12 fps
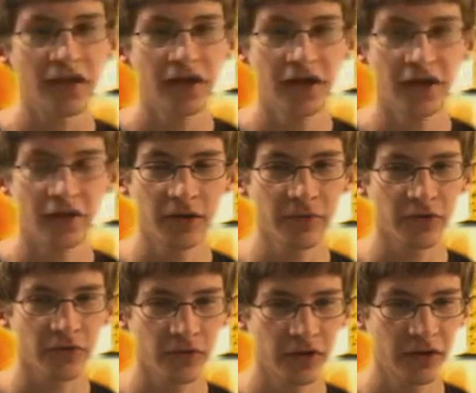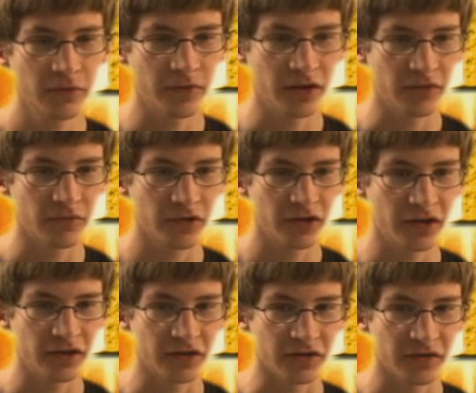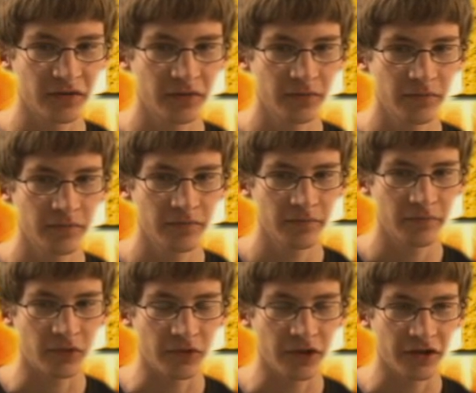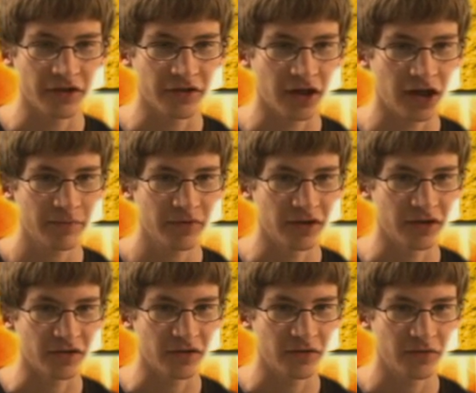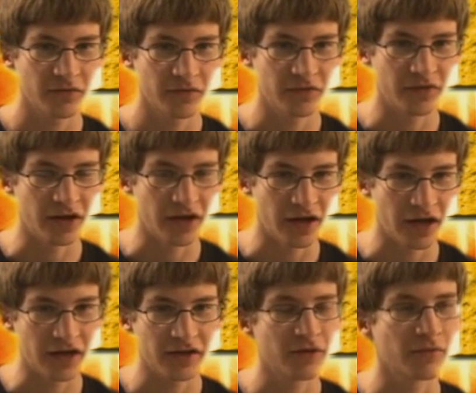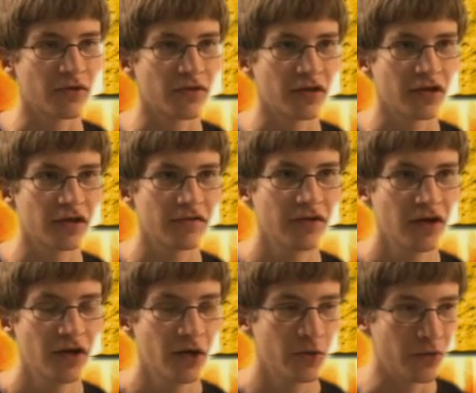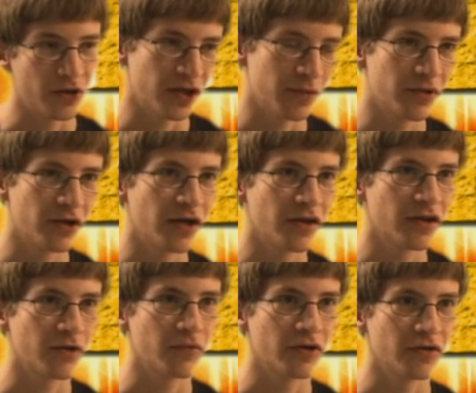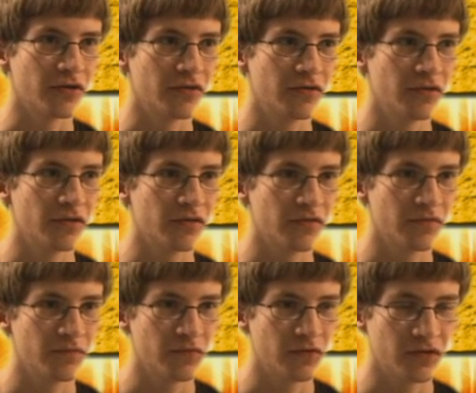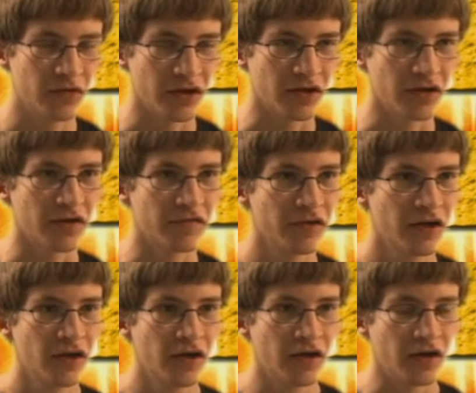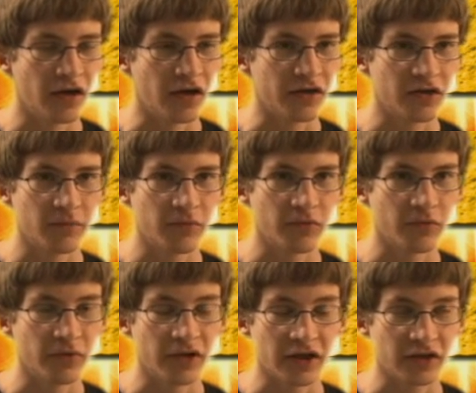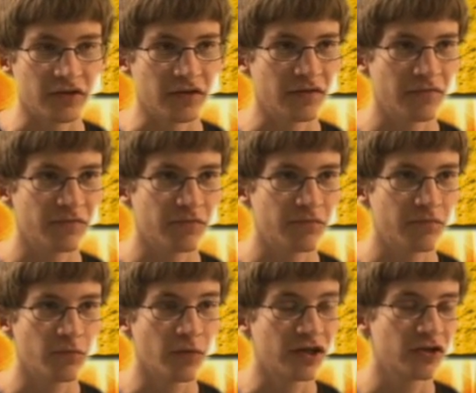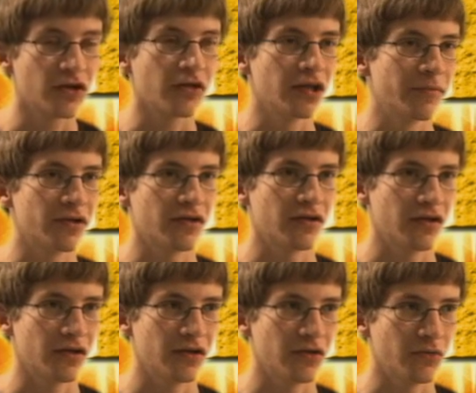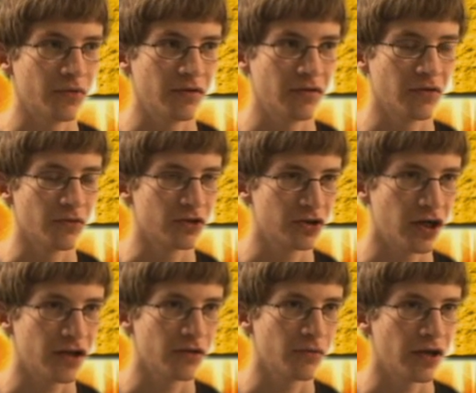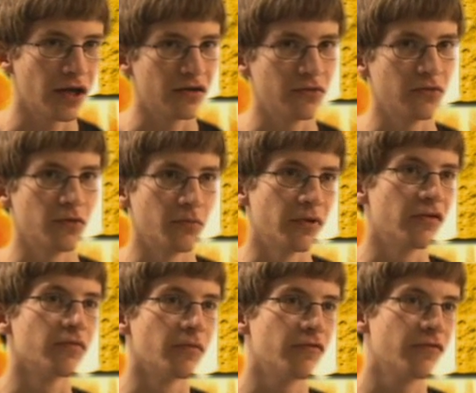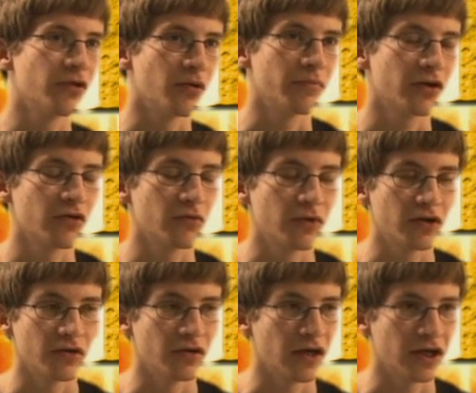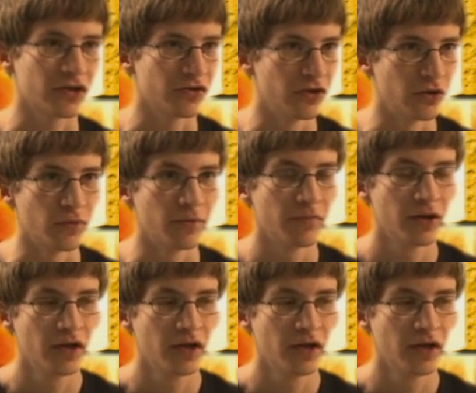And in number three, we really just pulled all the stops and just did anything we could think of. We attempted anything we could think of, to the point we actually reached our limits, I think. There were shots that we had to omit from the film because we couldn't actually do them.